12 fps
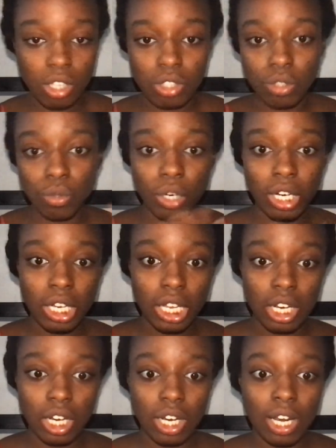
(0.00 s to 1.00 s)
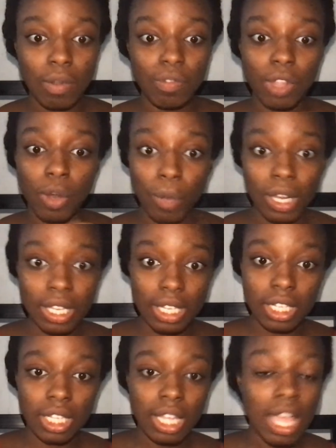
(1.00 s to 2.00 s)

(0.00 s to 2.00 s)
to who are here, and if they're willing.